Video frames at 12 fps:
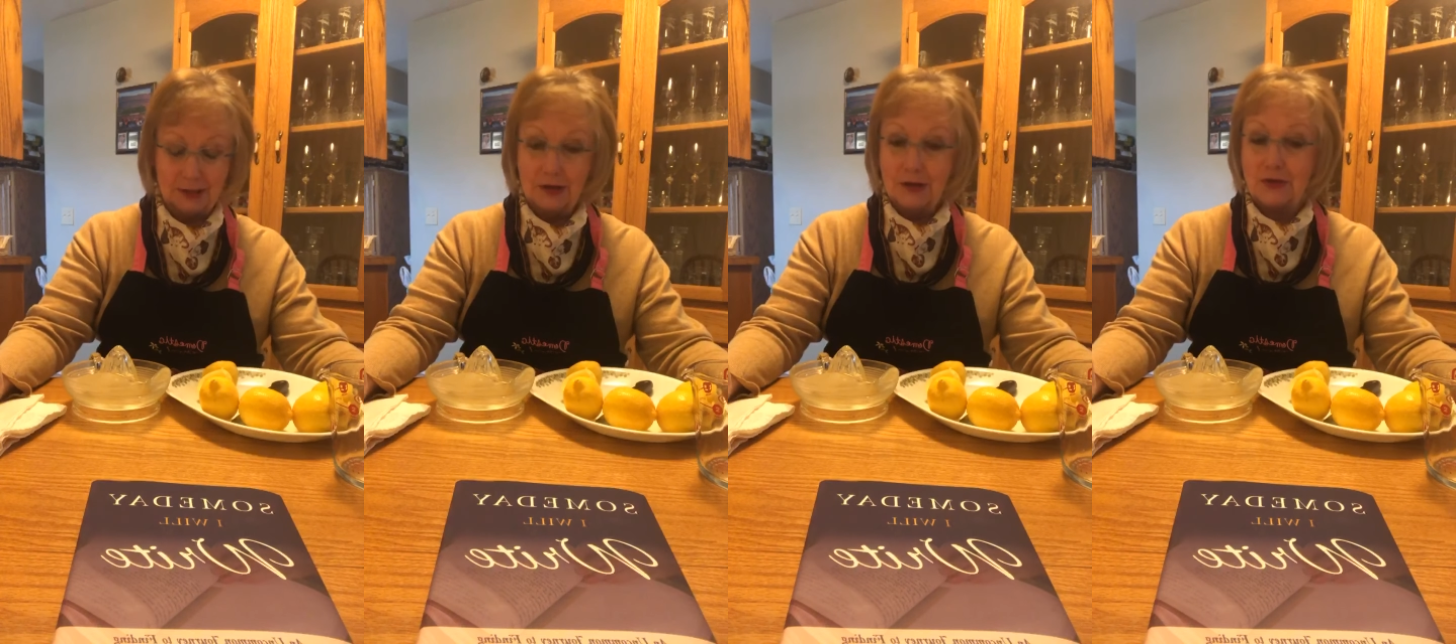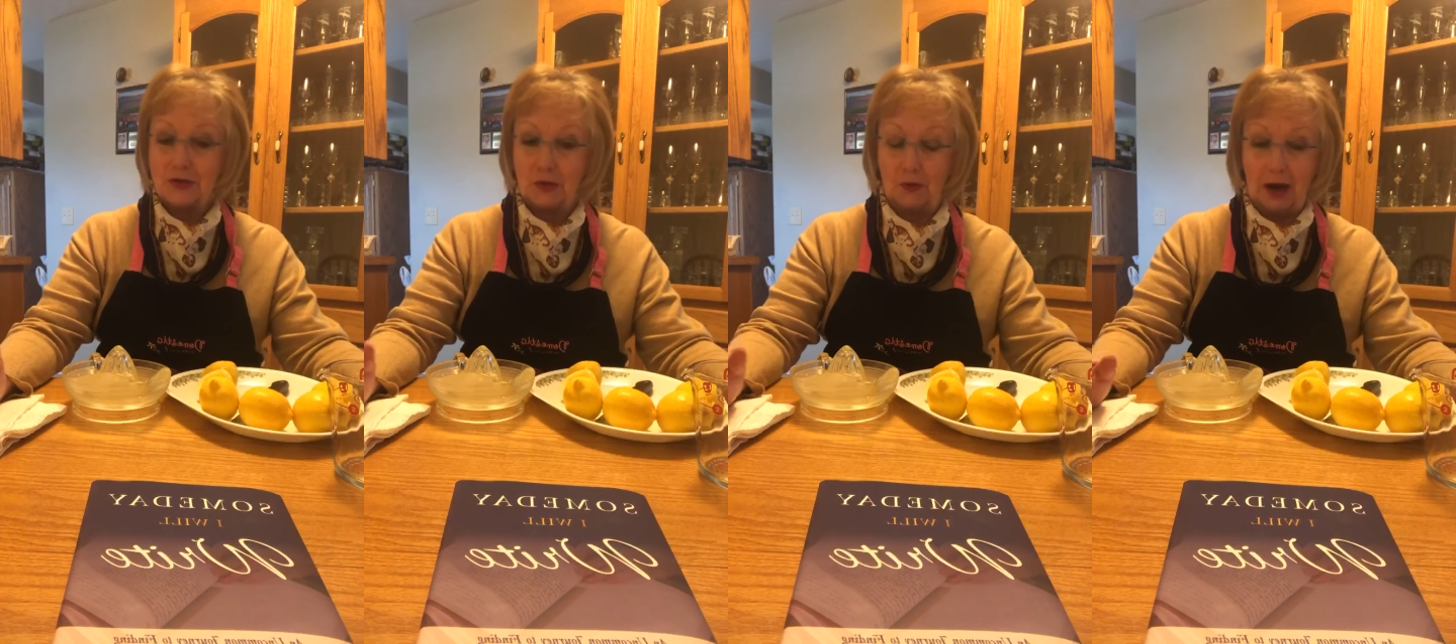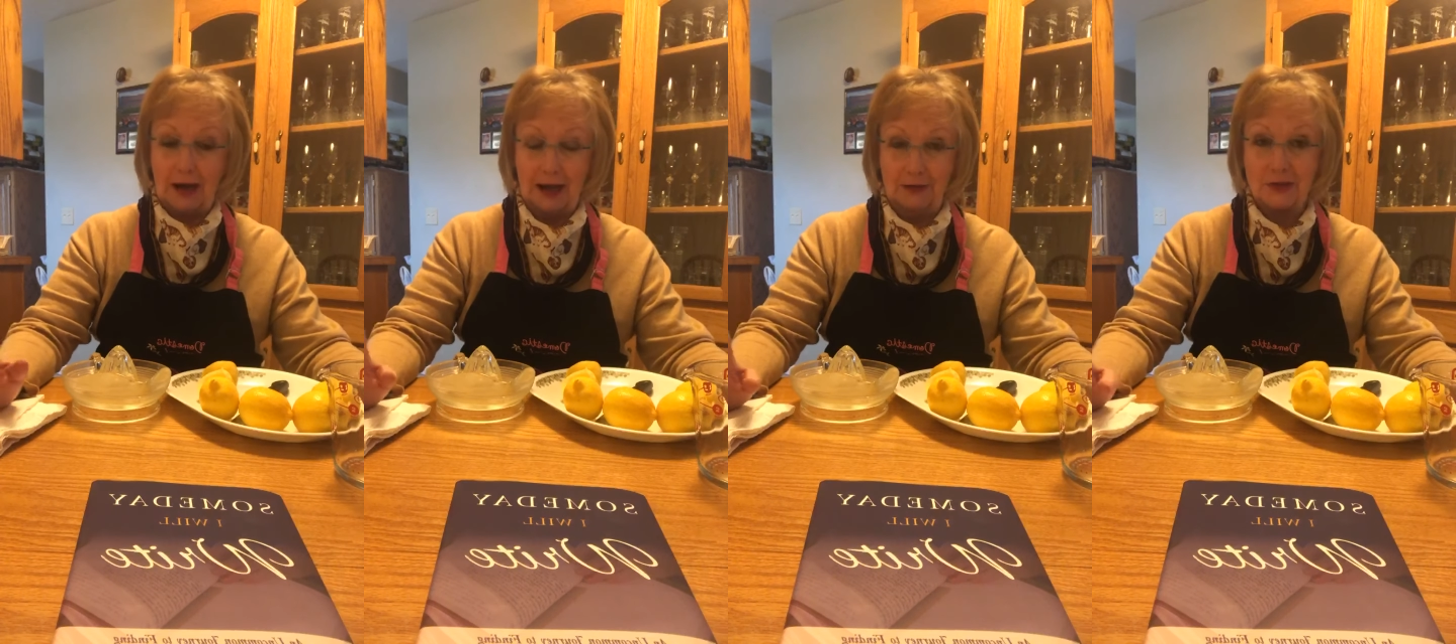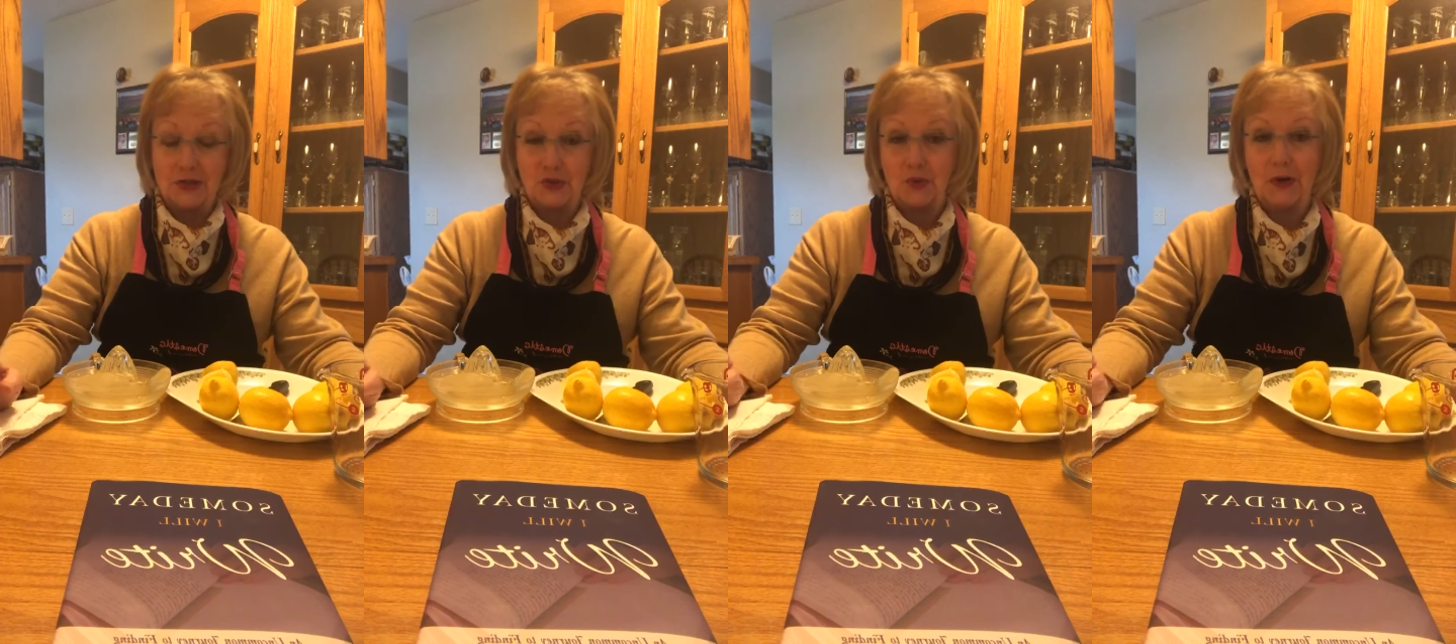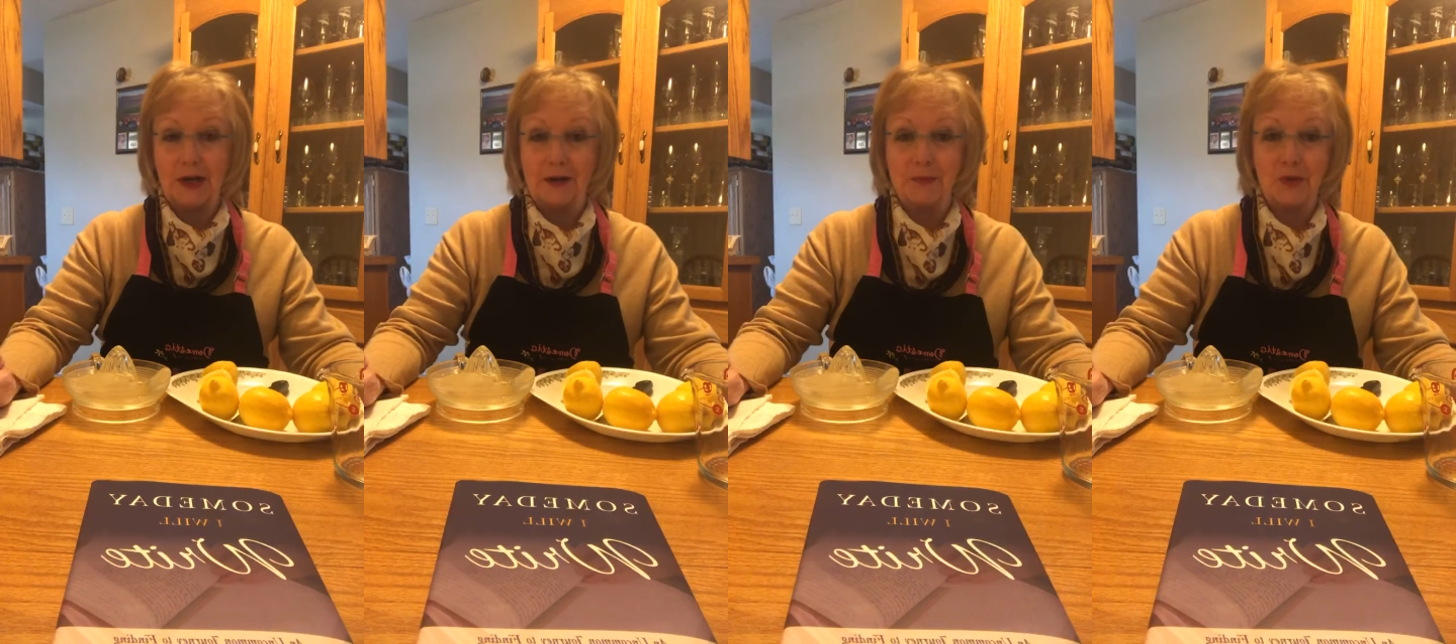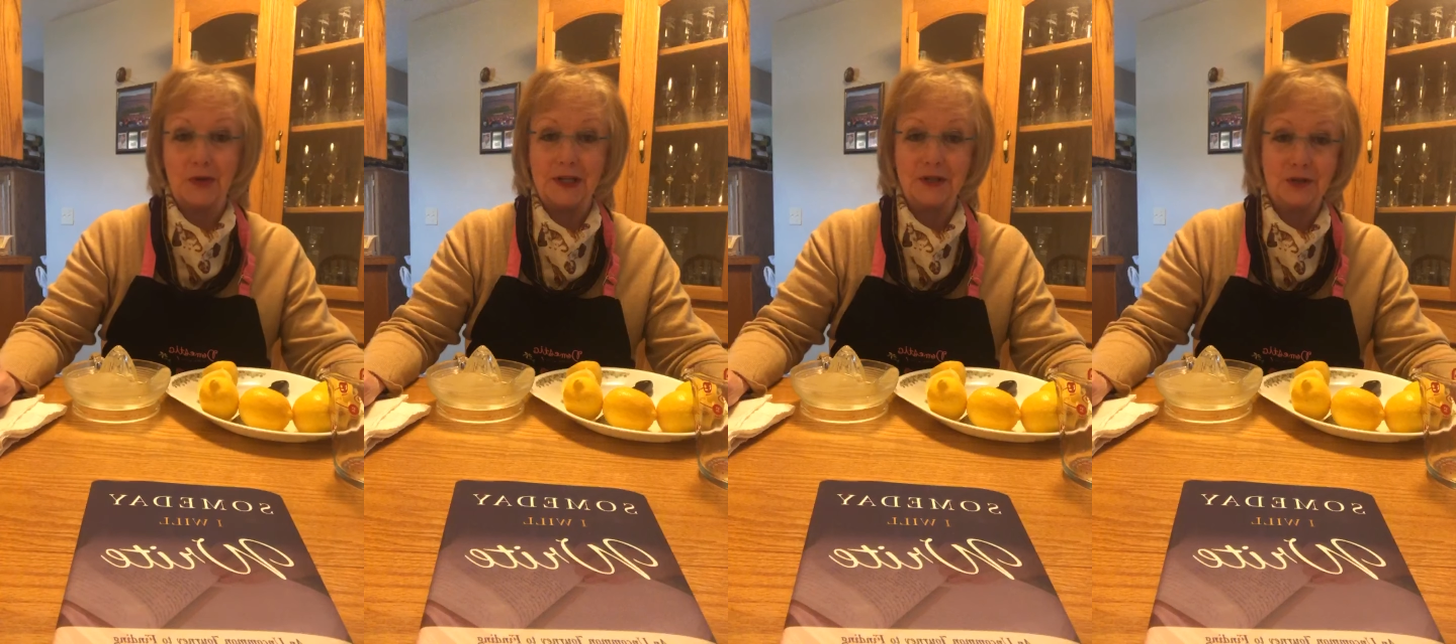So I have a story I'm
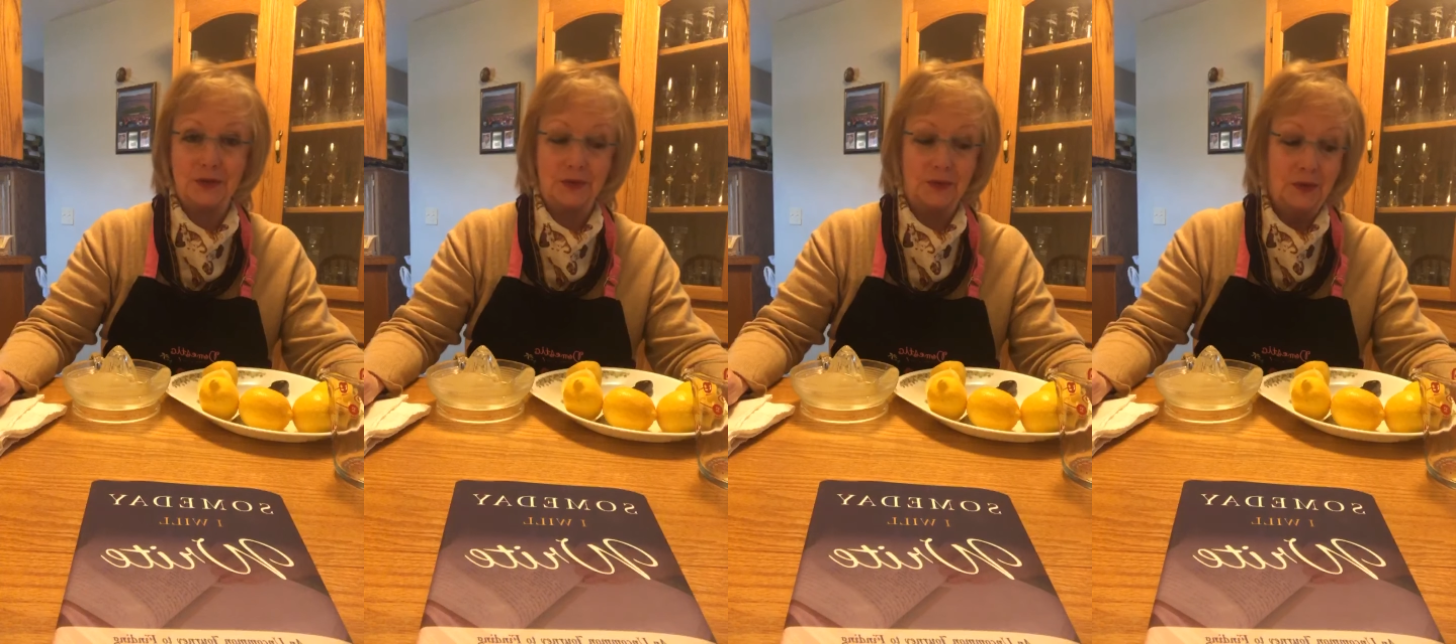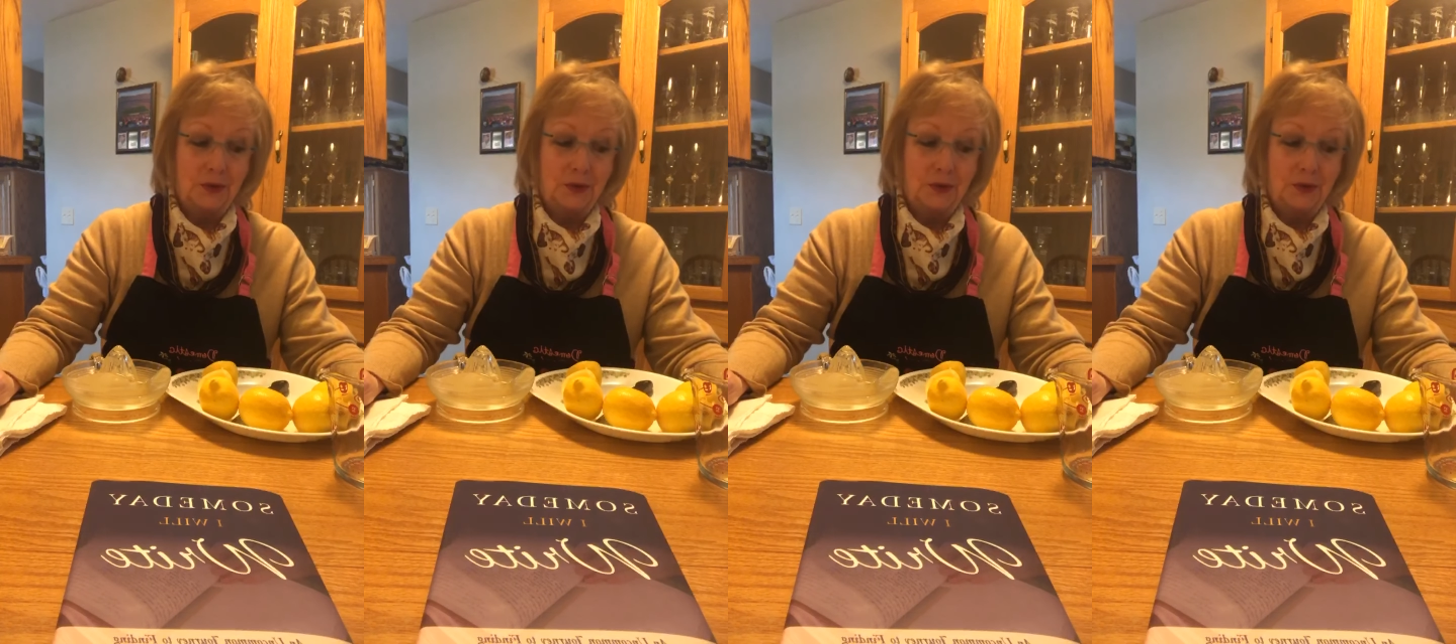going to